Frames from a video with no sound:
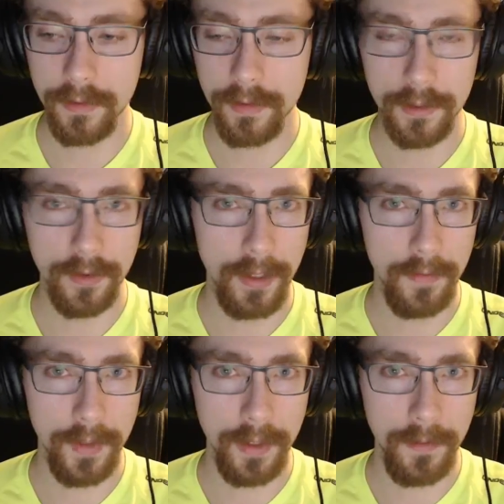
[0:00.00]
his
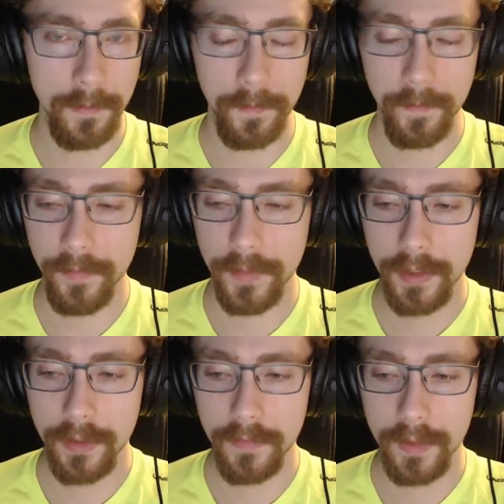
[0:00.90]
grandfather.
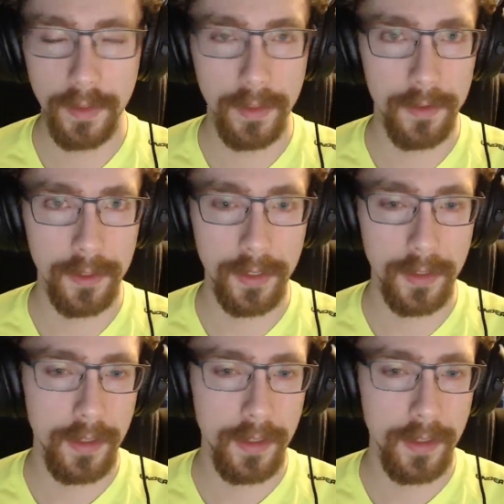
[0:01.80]
Very interesting.